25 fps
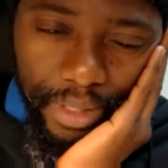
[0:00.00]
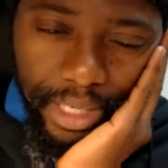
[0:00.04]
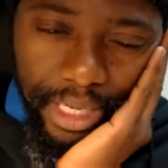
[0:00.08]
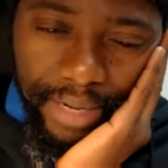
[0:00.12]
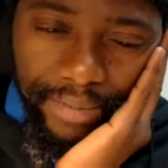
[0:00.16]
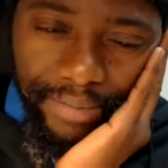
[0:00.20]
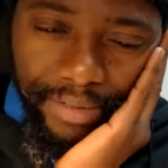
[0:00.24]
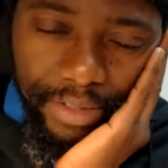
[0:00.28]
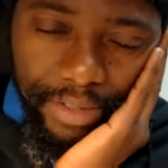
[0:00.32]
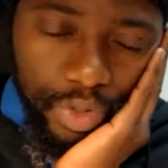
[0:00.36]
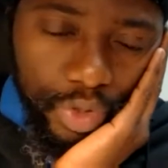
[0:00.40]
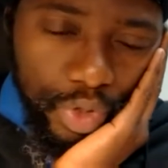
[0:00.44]

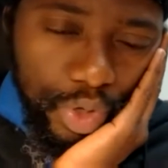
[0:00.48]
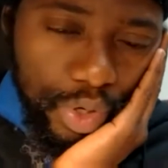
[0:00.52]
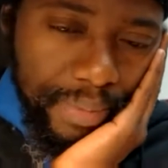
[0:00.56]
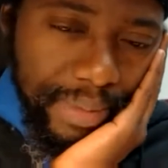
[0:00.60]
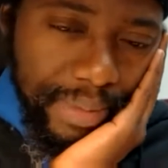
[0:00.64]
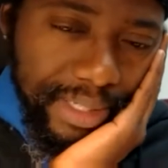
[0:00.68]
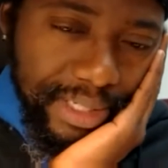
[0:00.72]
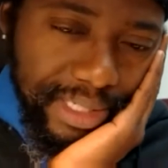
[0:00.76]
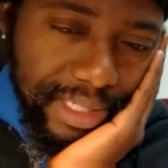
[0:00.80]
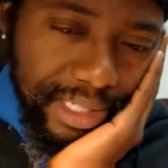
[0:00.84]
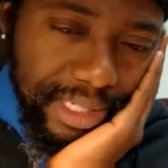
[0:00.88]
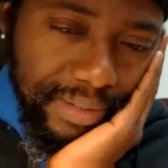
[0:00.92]
Every
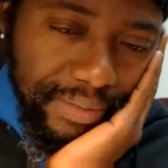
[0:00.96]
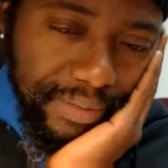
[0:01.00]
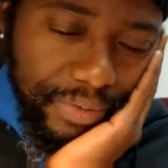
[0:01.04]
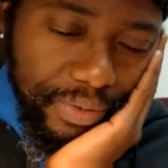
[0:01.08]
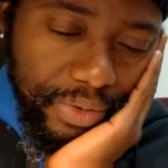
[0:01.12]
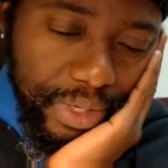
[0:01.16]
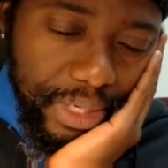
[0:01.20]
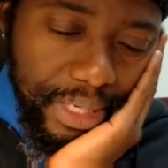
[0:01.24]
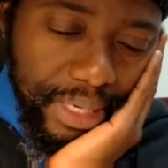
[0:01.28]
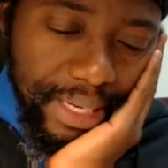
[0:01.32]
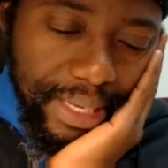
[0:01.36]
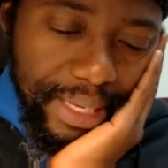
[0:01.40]
trauma is
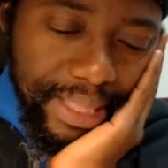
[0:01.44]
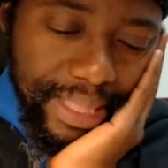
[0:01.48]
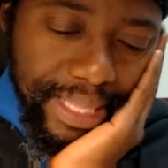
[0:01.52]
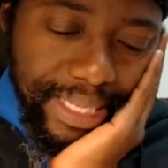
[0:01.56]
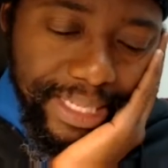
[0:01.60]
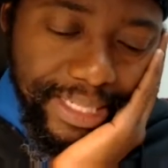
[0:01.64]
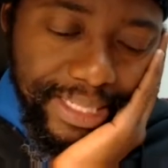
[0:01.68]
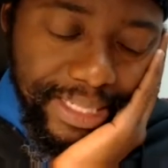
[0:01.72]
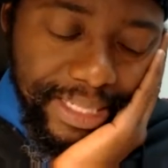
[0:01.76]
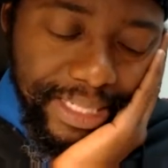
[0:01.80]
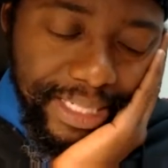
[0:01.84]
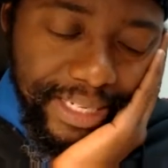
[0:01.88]
different, and
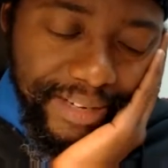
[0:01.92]
there's